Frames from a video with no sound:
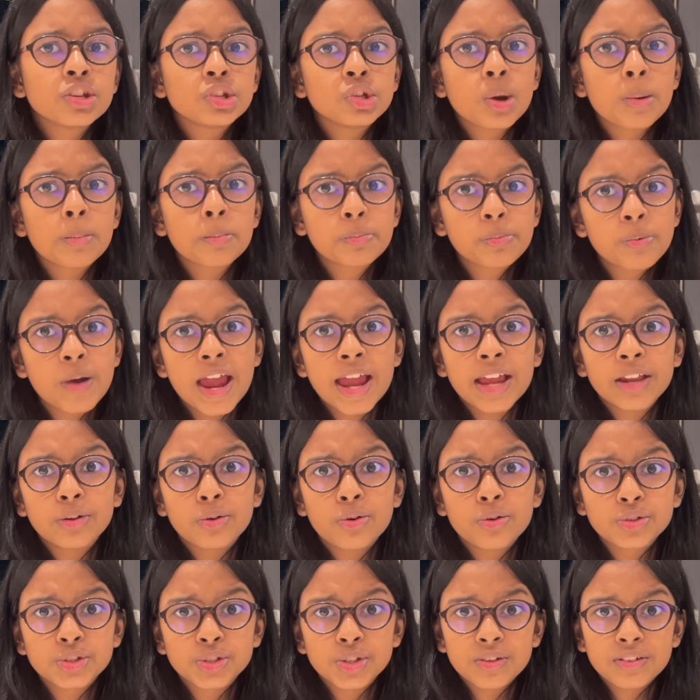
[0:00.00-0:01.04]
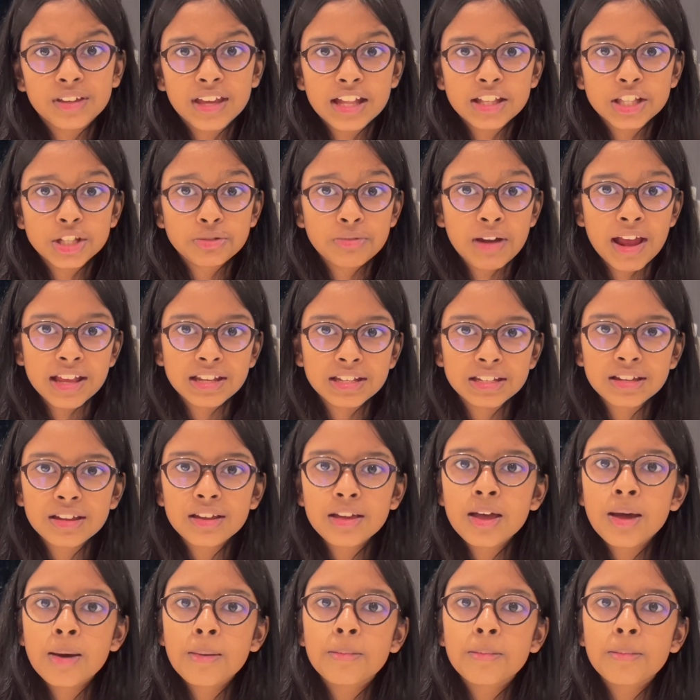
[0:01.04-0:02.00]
your brain also gets rest.